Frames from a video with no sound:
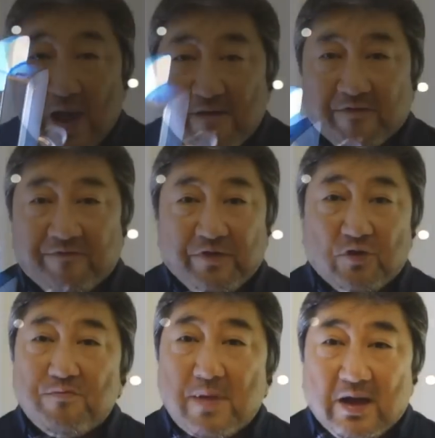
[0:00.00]
have a
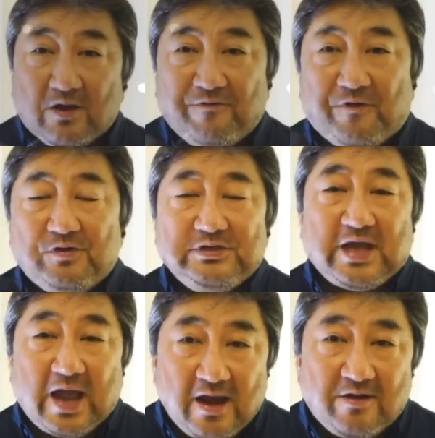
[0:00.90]
few
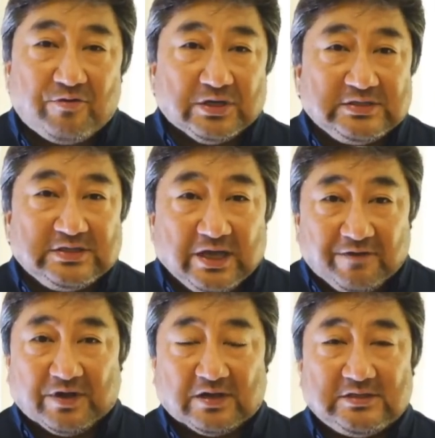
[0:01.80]
microphones and
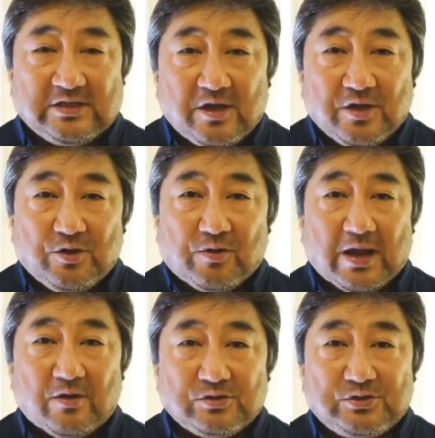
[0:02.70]
receivers, you
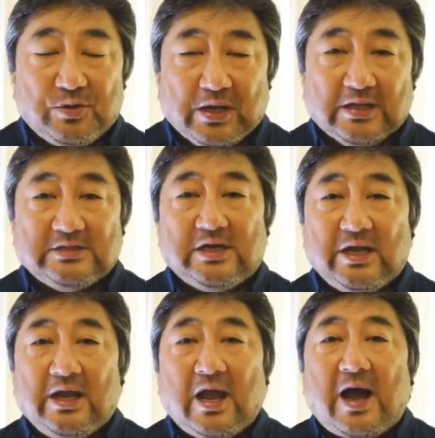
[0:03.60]
can also
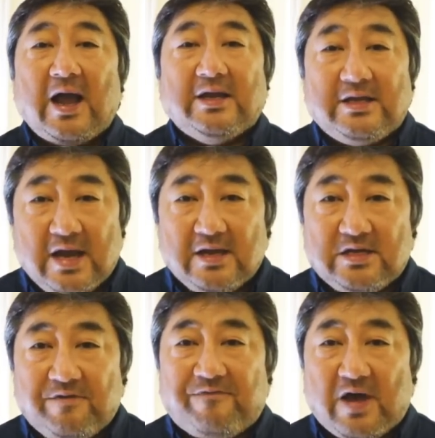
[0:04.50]
easily
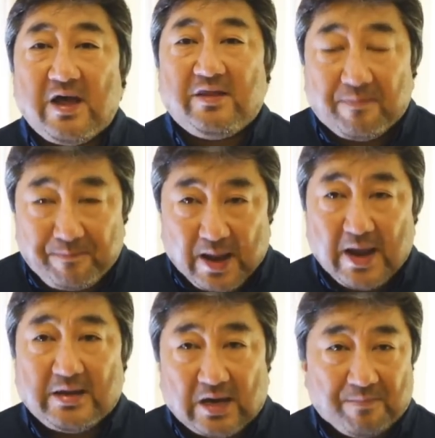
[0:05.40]
identify the
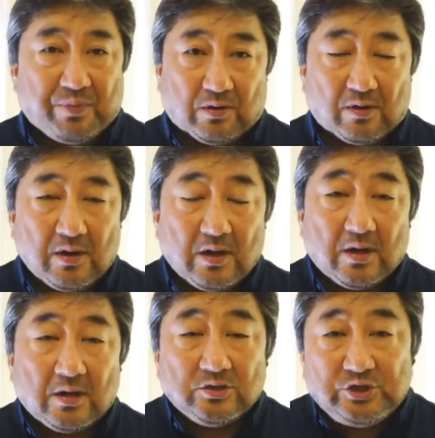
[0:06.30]
paired couple
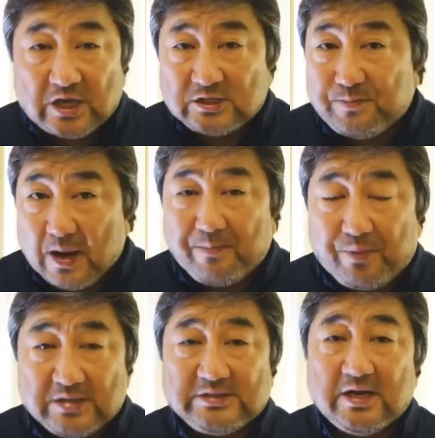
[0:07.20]
just by
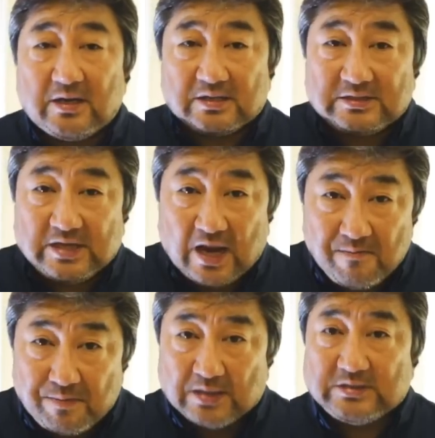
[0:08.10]
pressing the
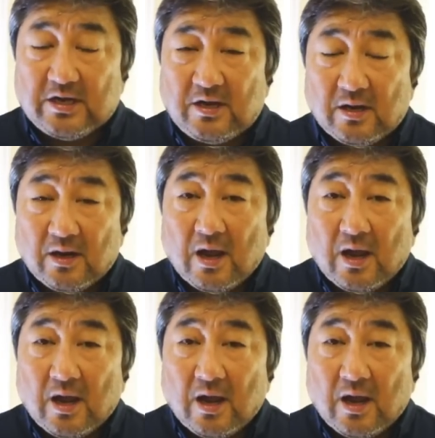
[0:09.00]
same button